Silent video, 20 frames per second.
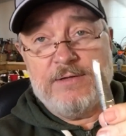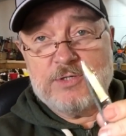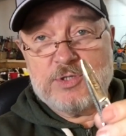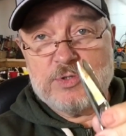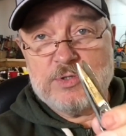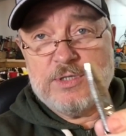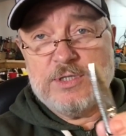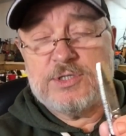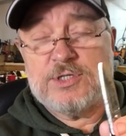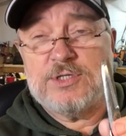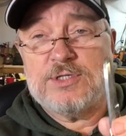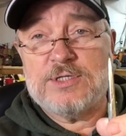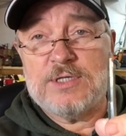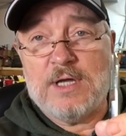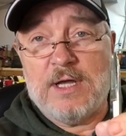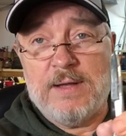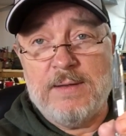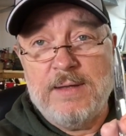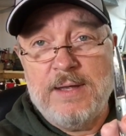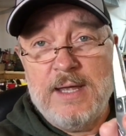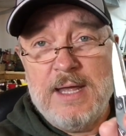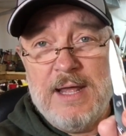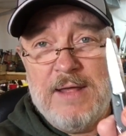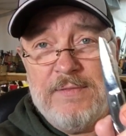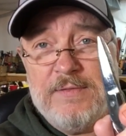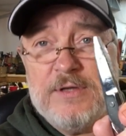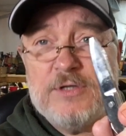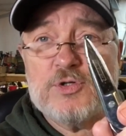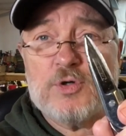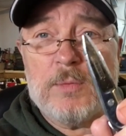This is this is uh,
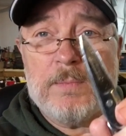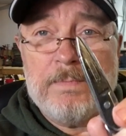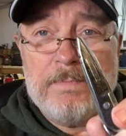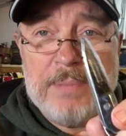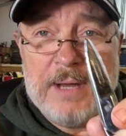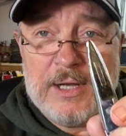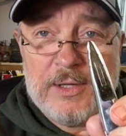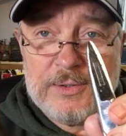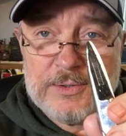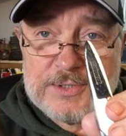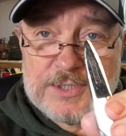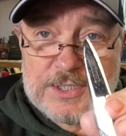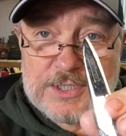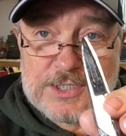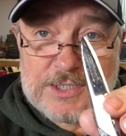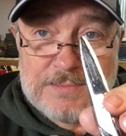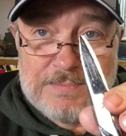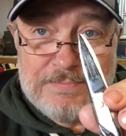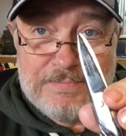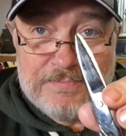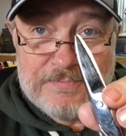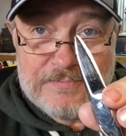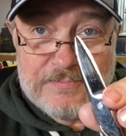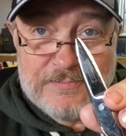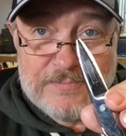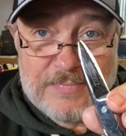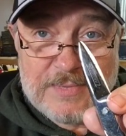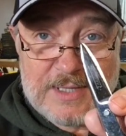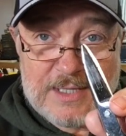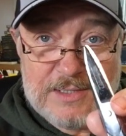these are Bell system
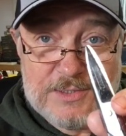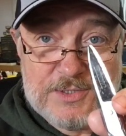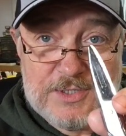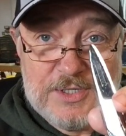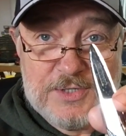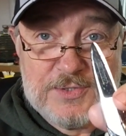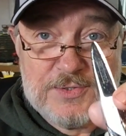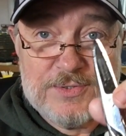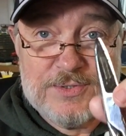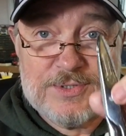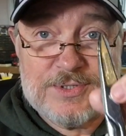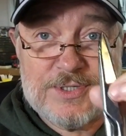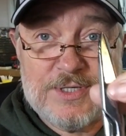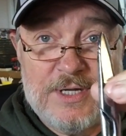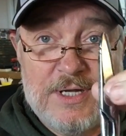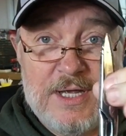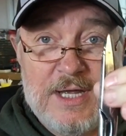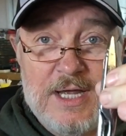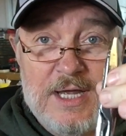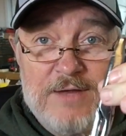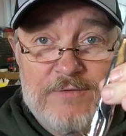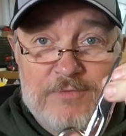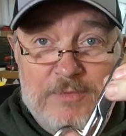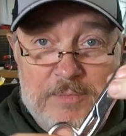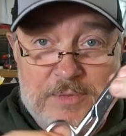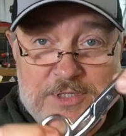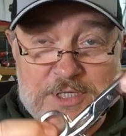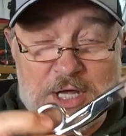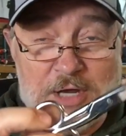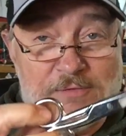scissors
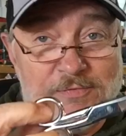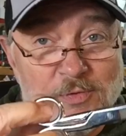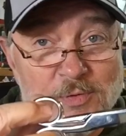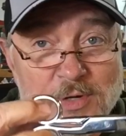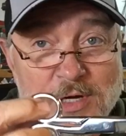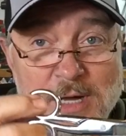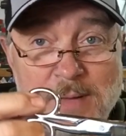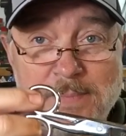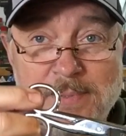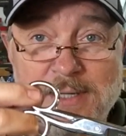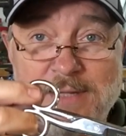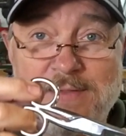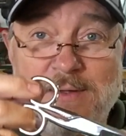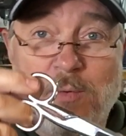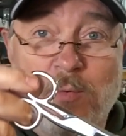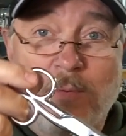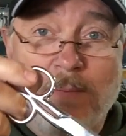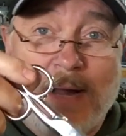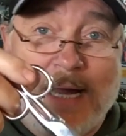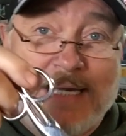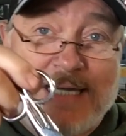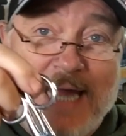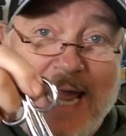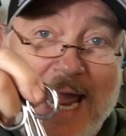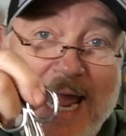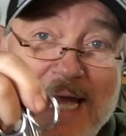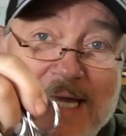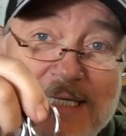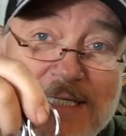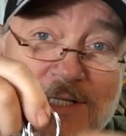from a telephone company that were my
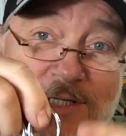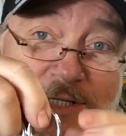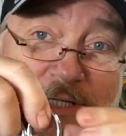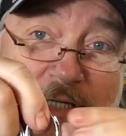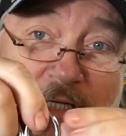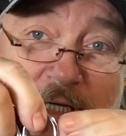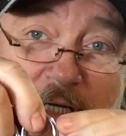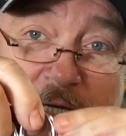dad's.